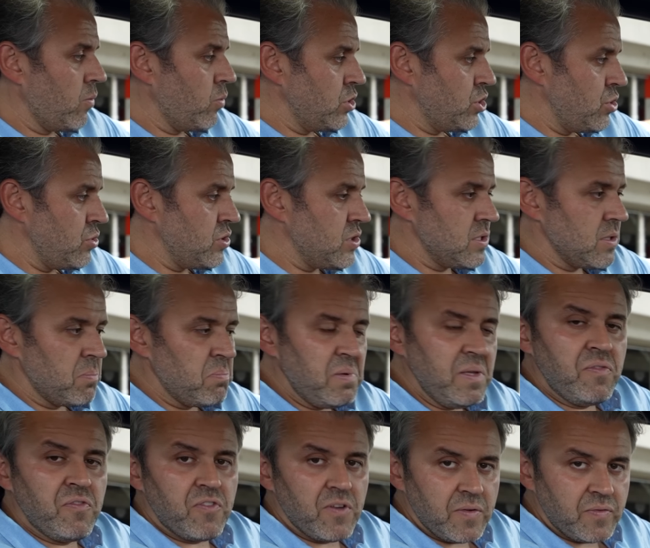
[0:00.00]
which uses the
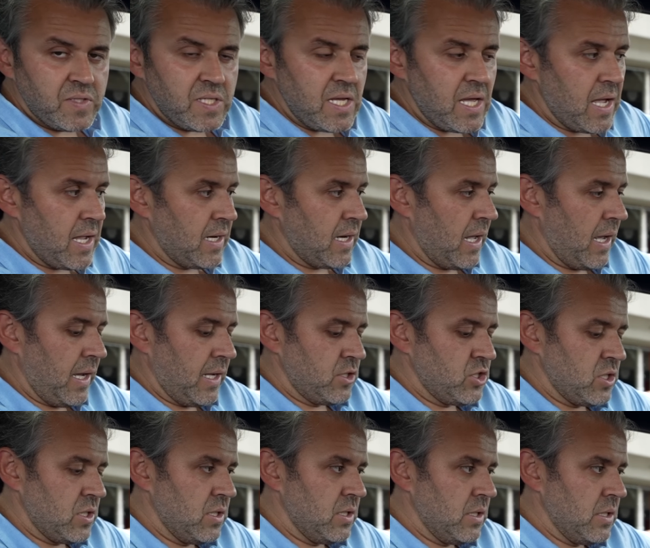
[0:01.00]
B58
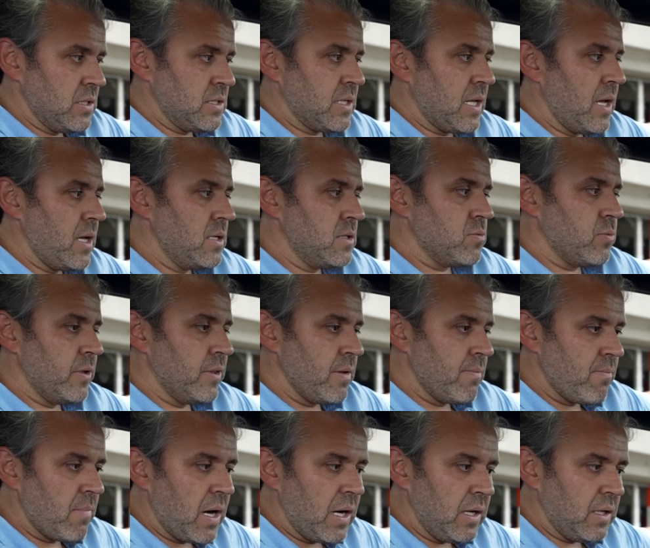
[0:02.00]
engine in this case with a
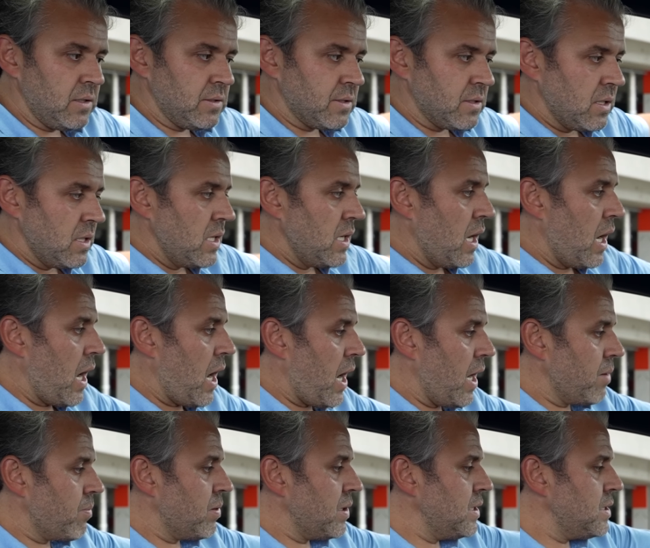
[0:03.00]
mild
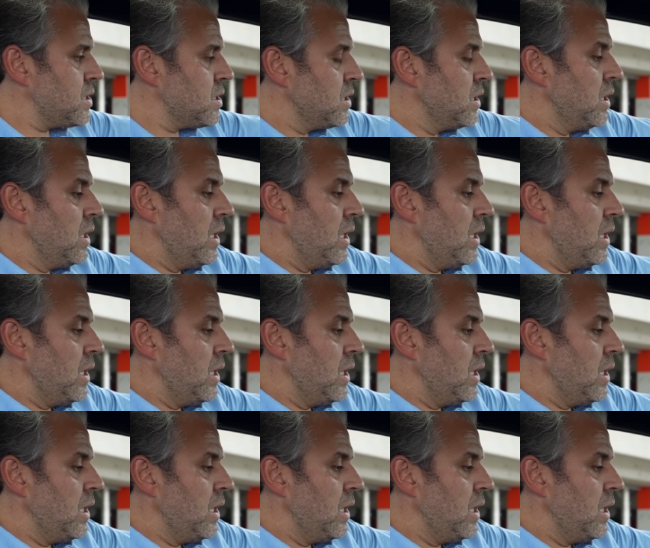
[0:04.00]
hybrid.